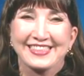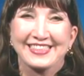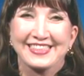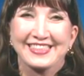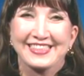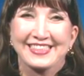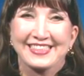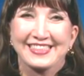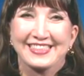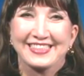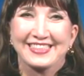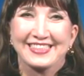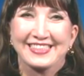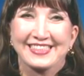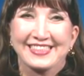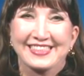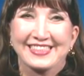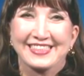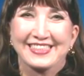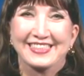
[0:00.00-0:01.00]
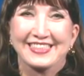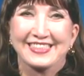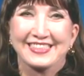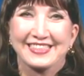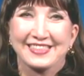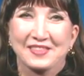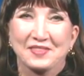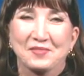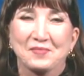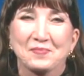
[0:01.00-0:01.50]

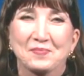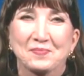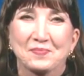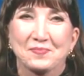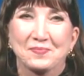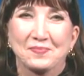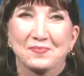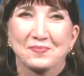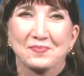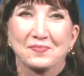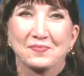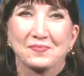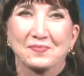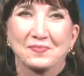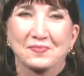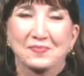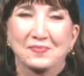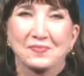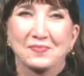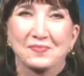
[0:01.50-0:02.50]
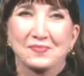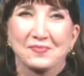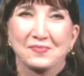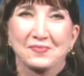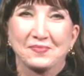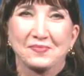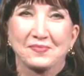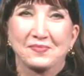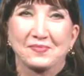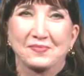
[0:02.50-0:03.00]

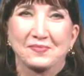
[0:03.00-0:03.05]
The person shown says nothing.